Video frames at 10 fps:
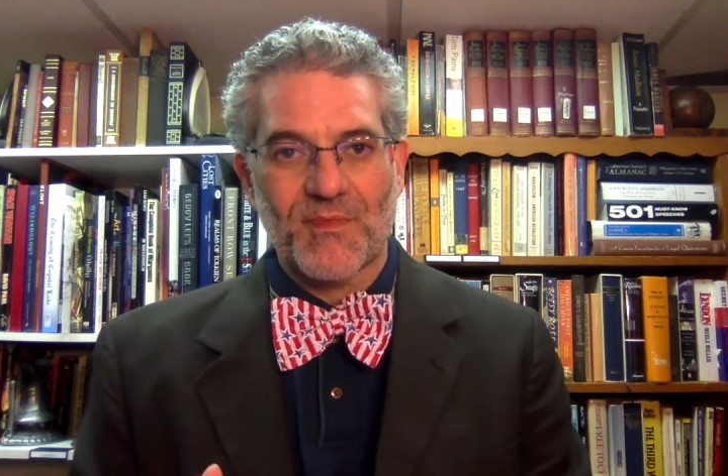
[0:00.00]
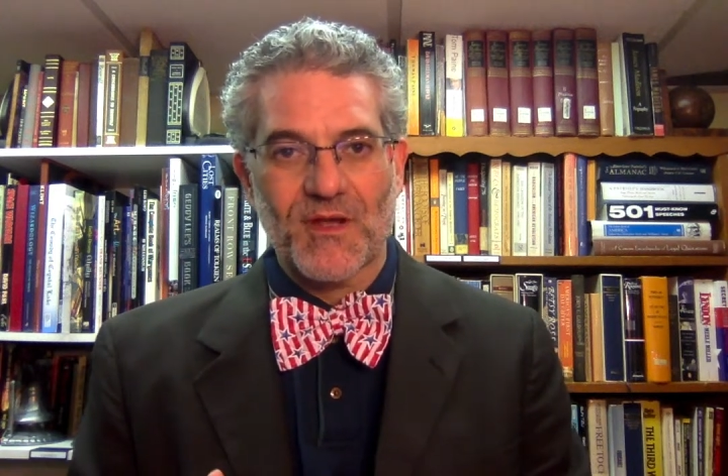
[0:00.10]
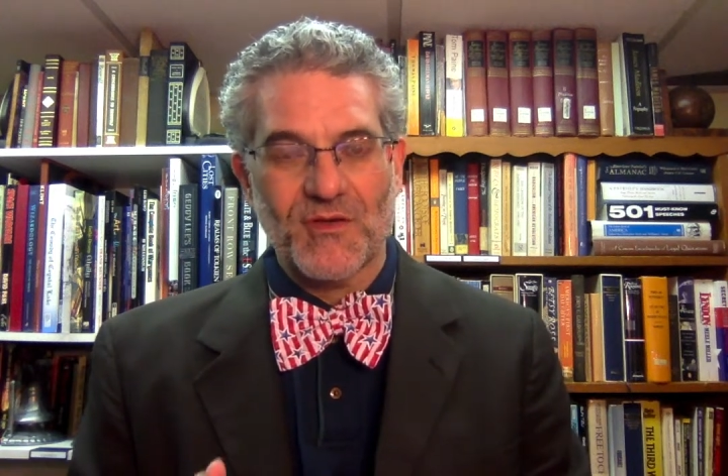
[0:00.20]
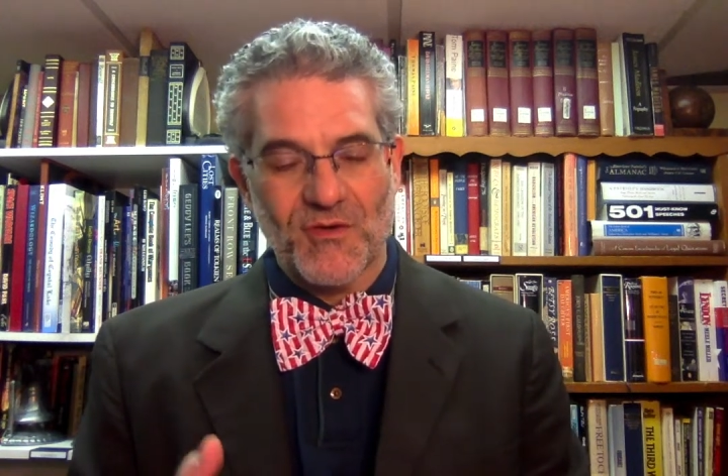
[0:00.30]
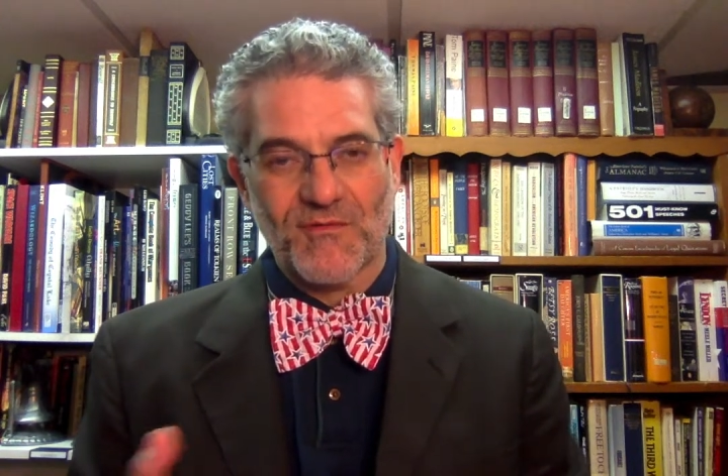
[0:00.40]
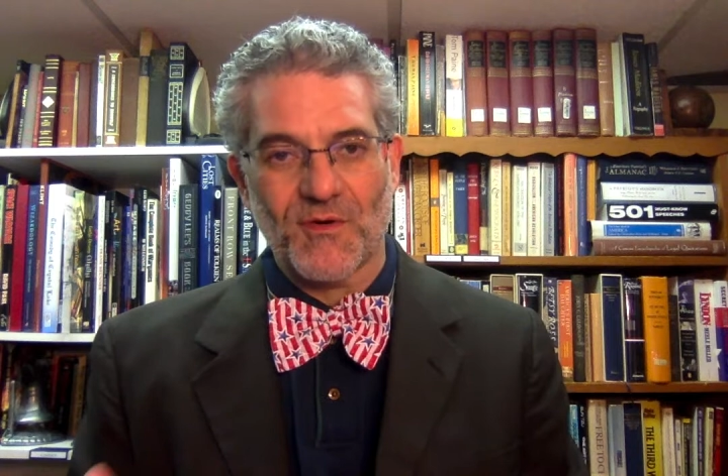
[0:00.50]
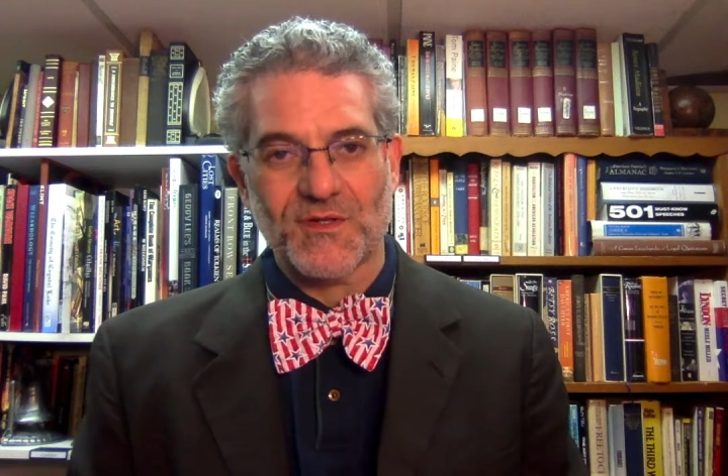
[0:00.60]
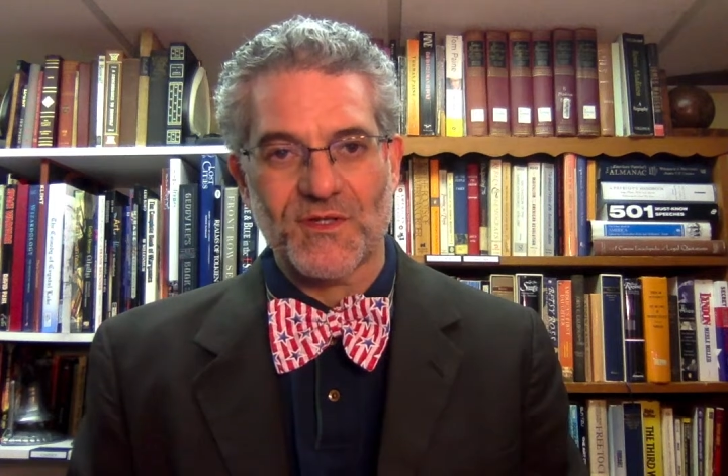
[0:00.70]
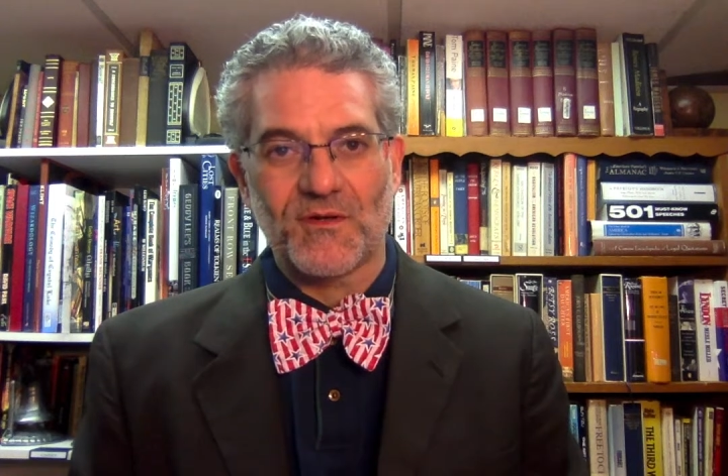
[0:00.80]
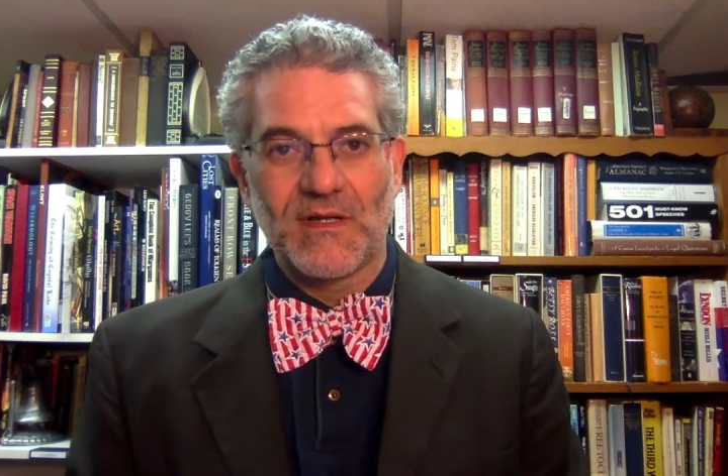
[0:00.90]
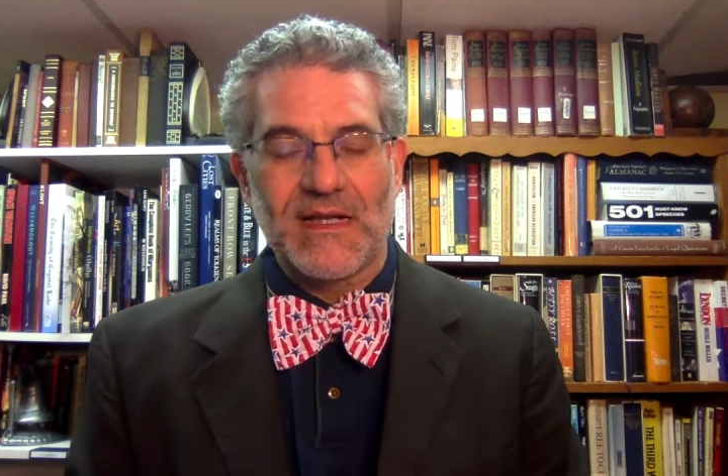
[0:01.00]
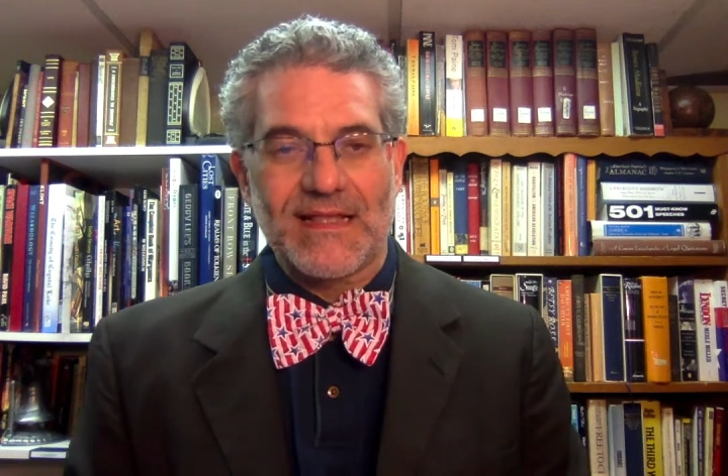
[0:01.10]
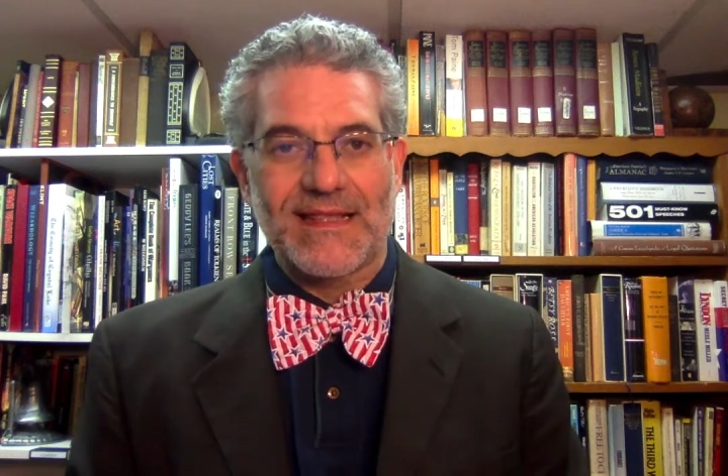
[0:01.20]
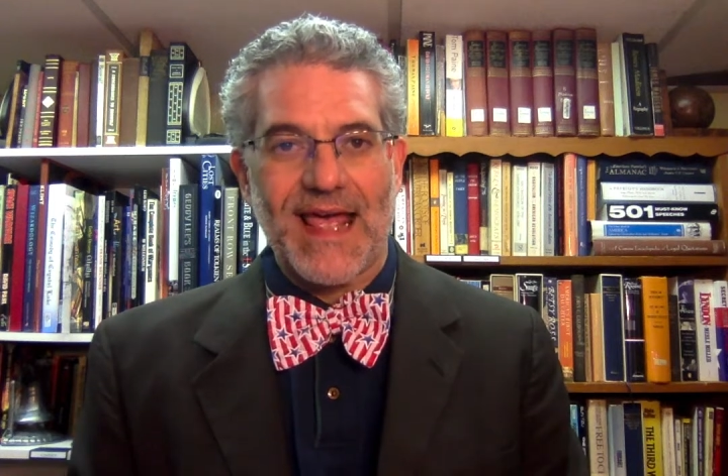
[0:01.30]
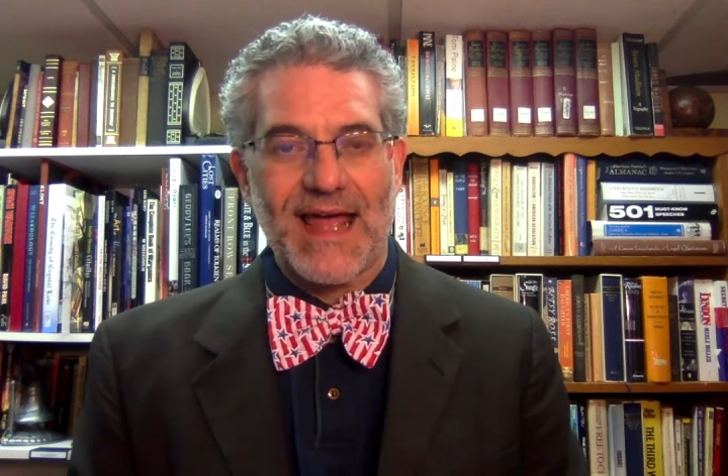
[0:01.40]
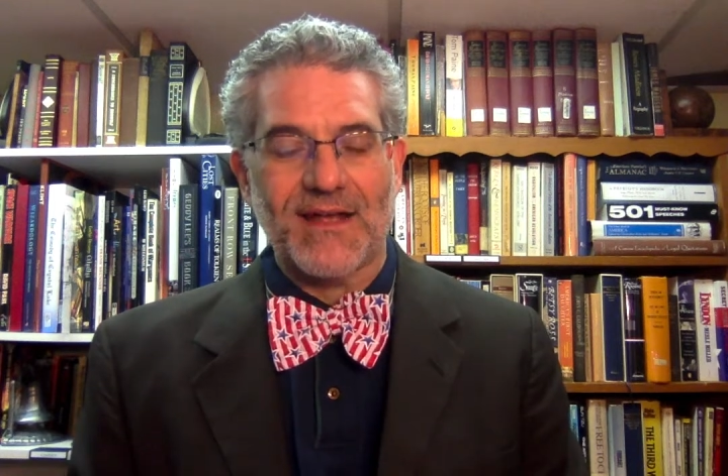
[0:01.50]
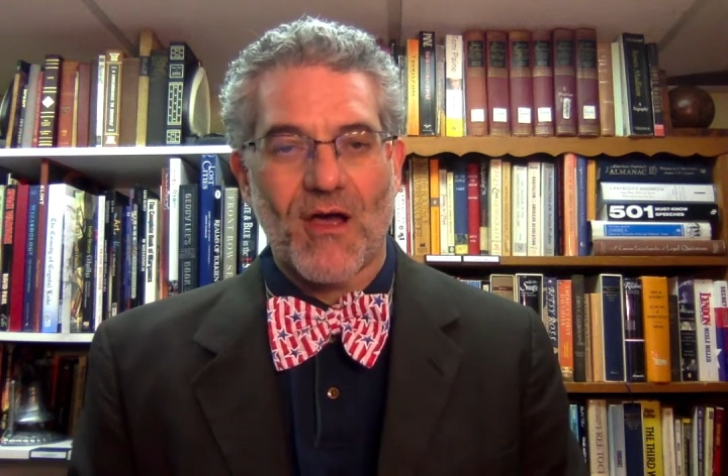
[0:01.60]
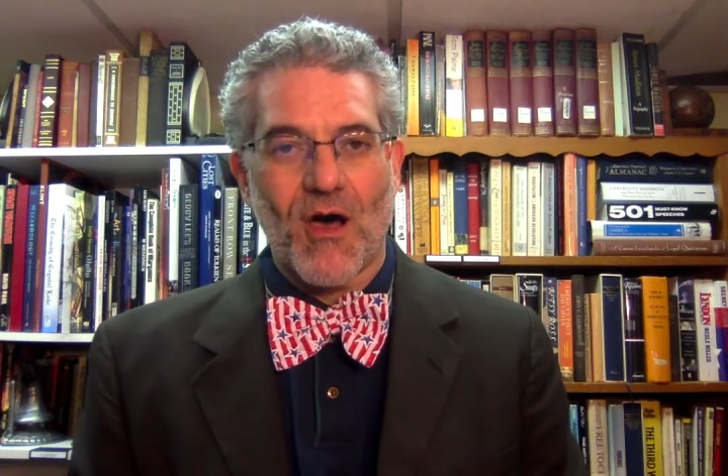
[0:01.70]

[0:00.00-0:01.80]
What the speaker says: universal that